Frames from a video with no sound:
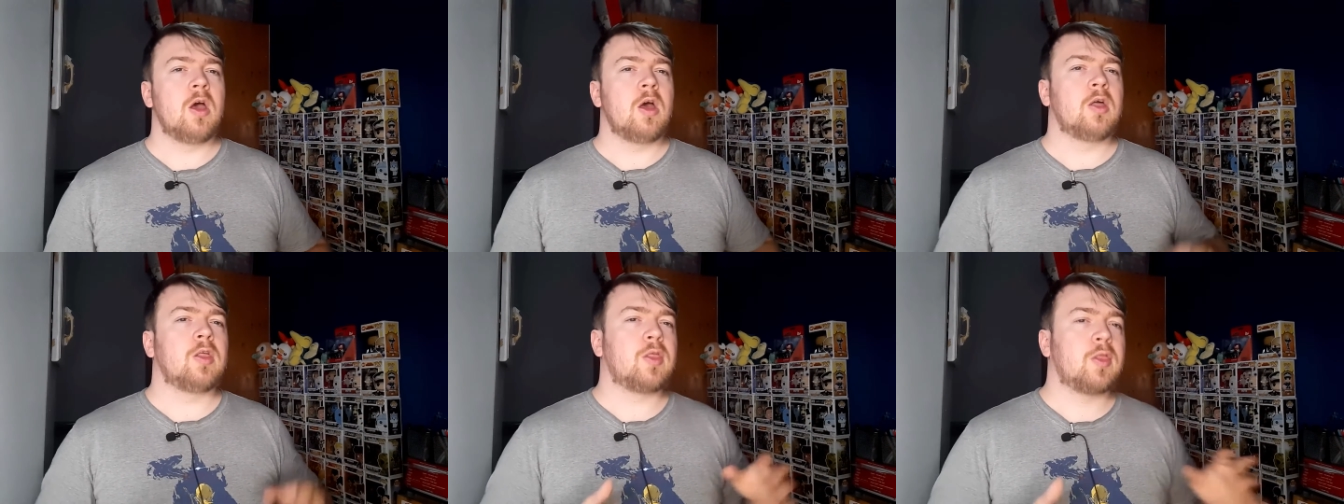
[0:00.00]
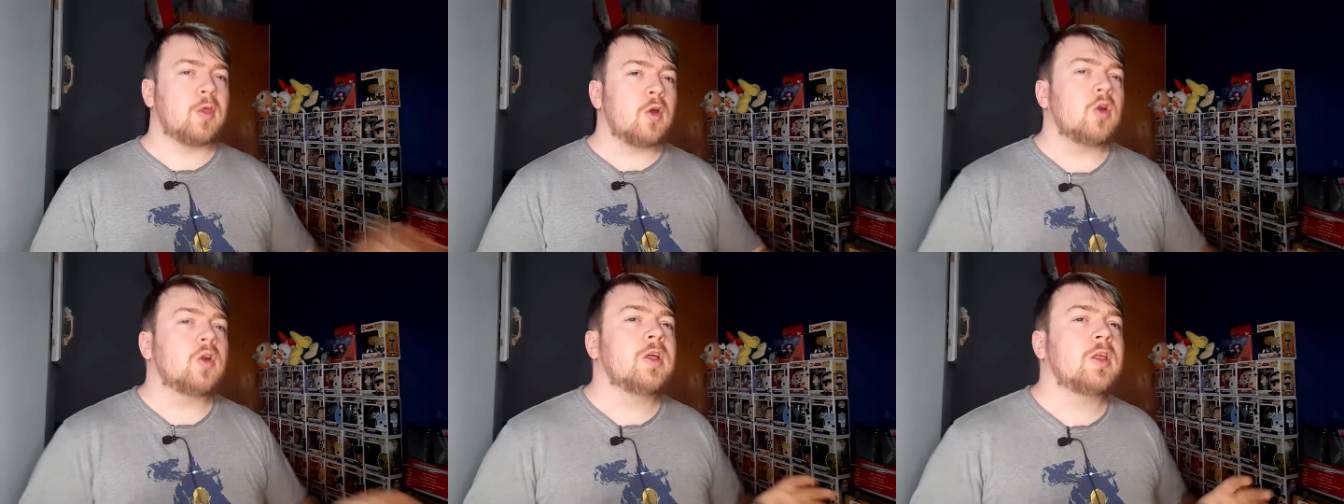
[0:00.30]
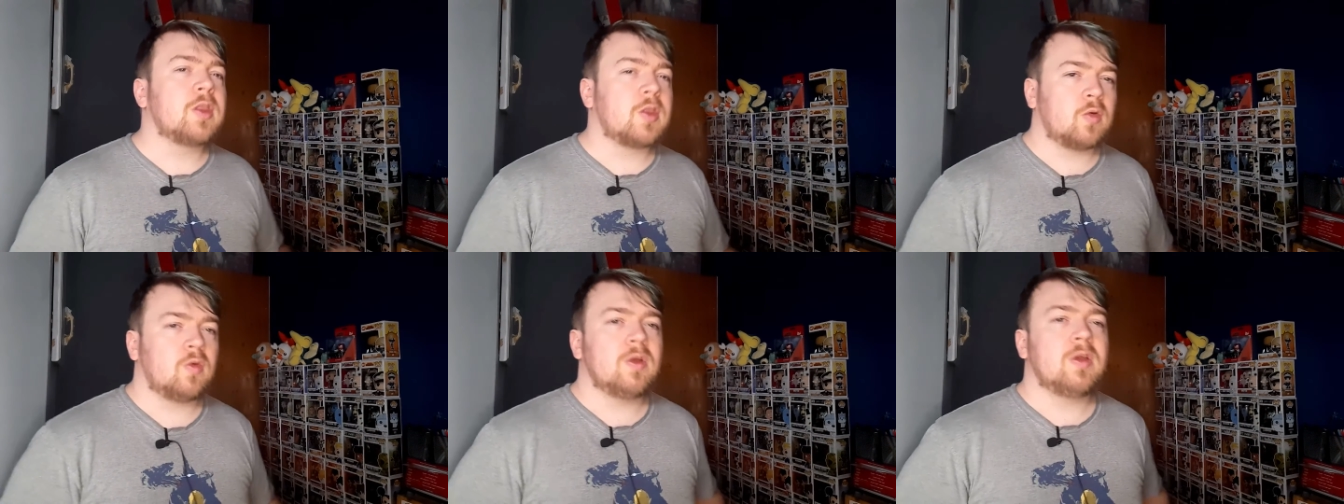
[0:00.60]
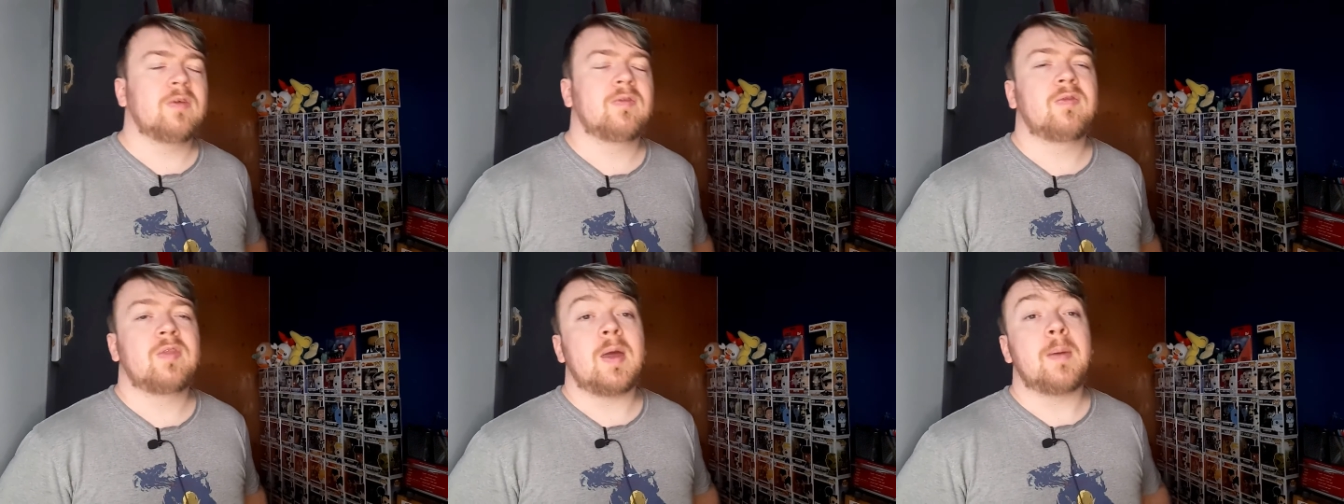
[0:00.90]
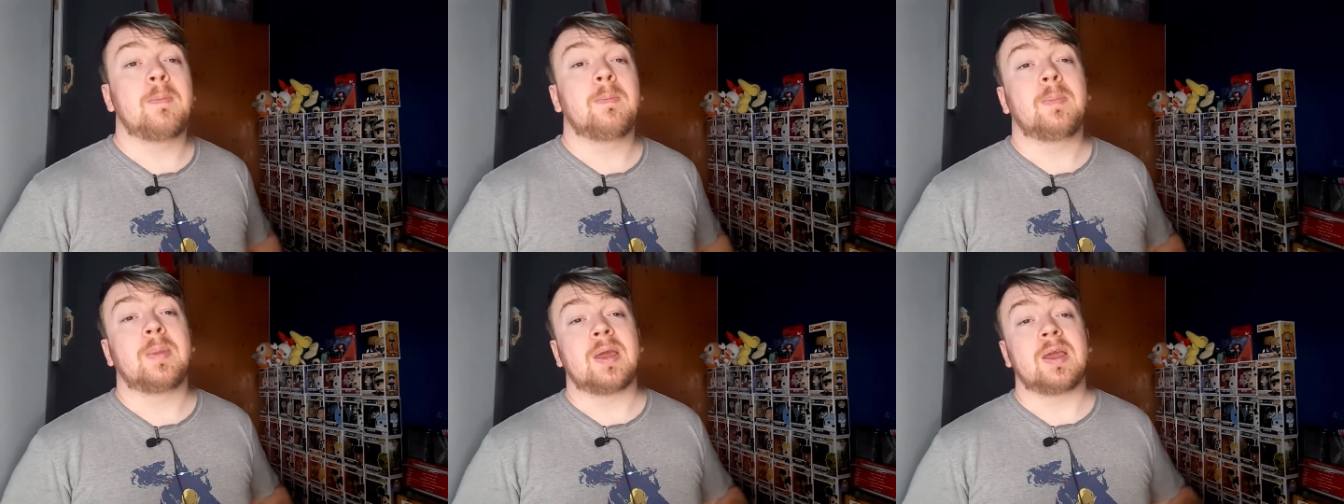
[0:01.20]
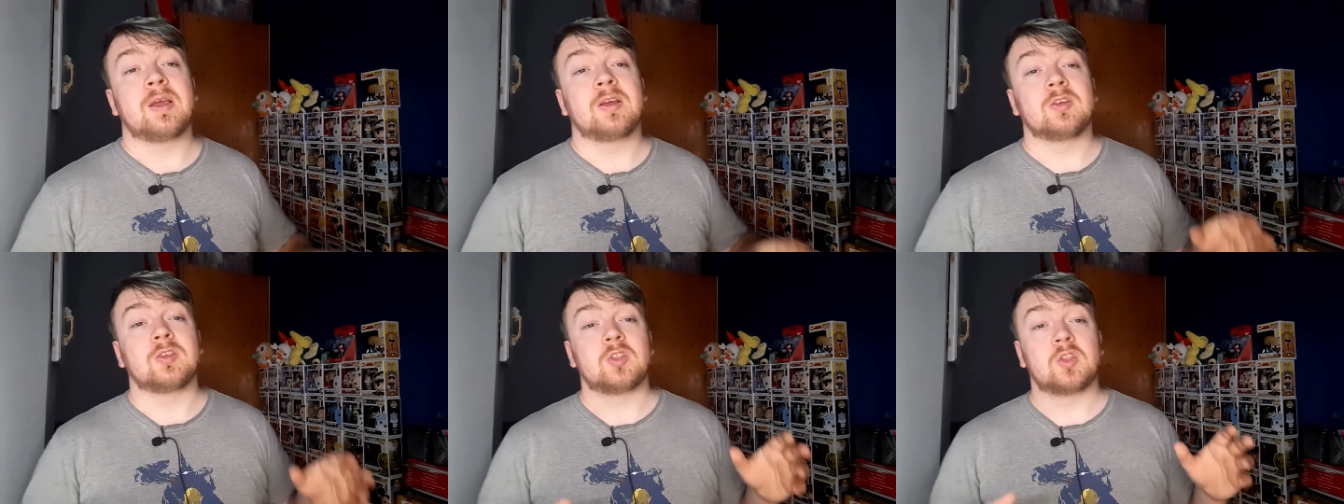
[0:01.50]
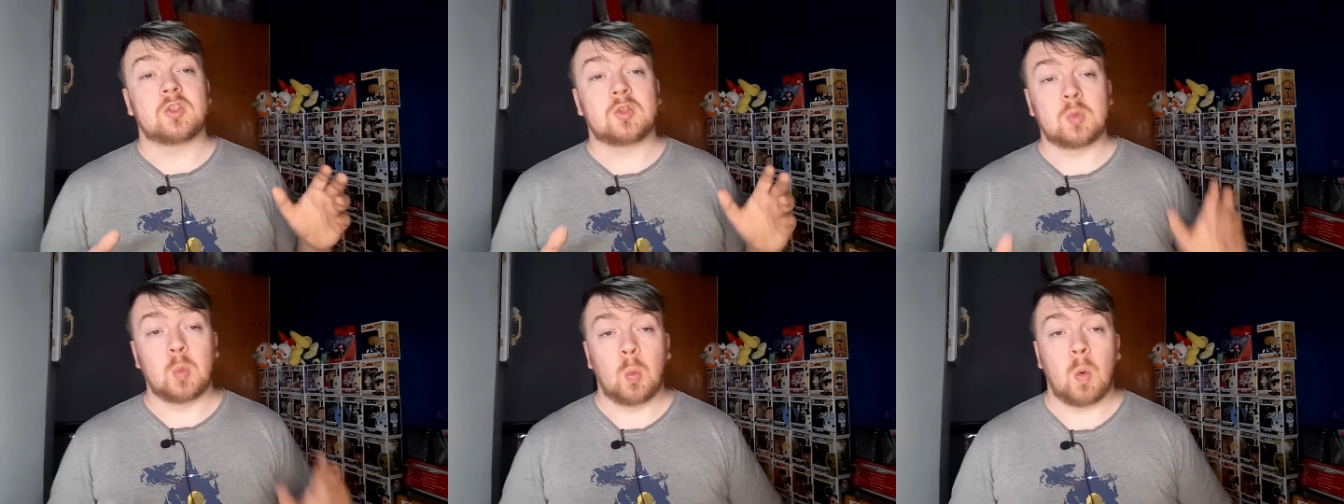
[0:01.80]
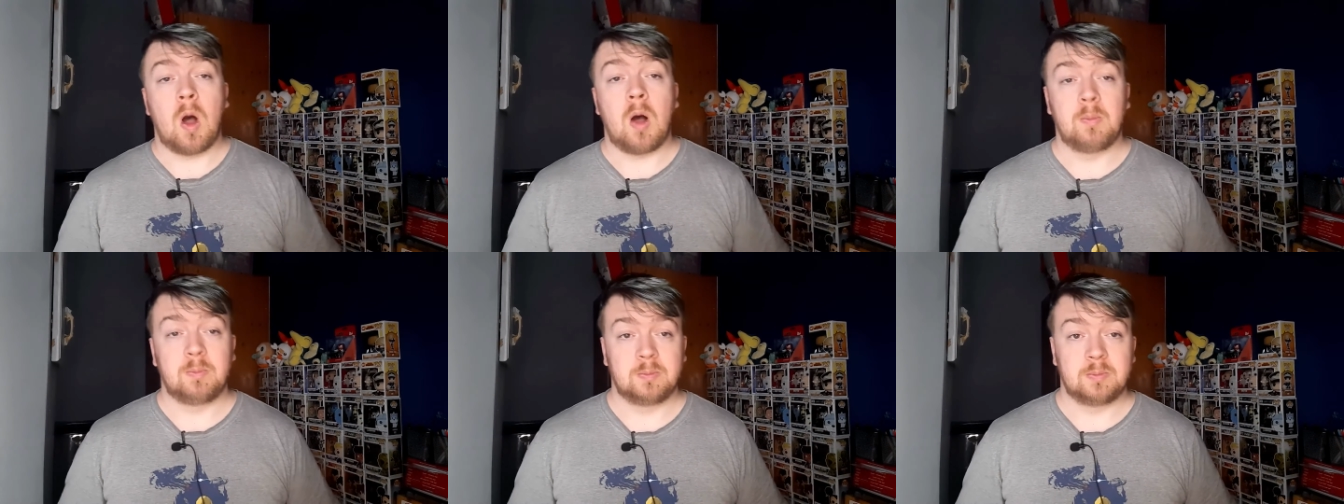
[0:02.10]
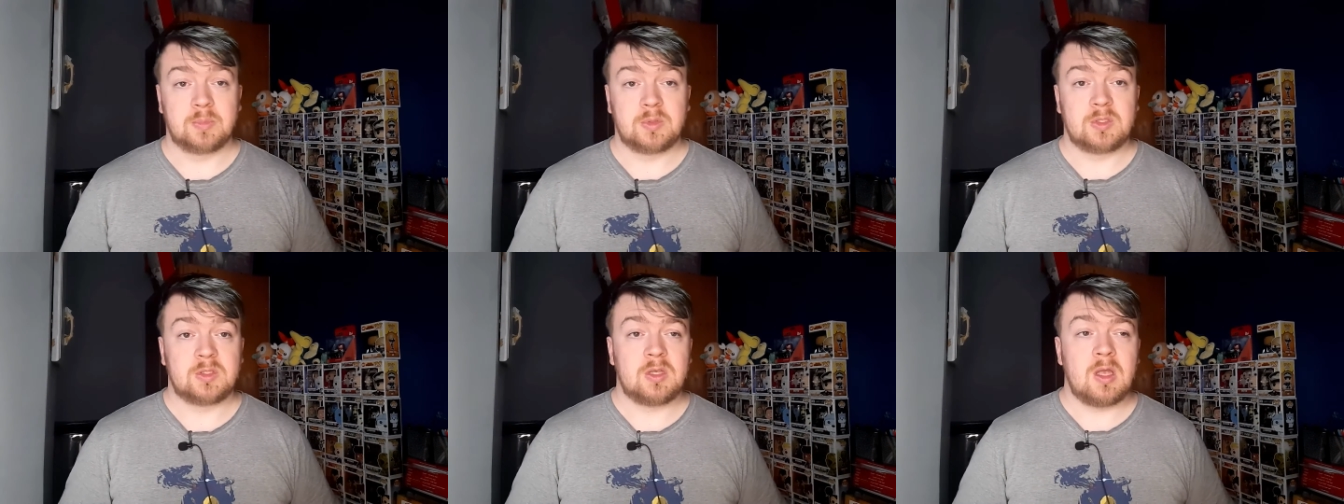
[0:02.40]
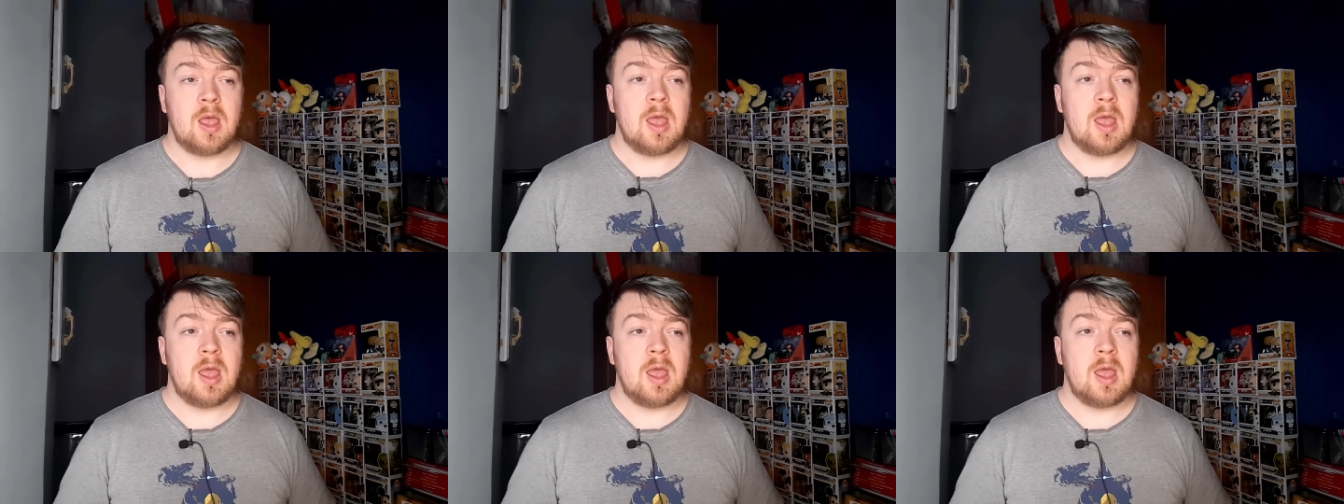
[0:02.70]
33 of them being swamps.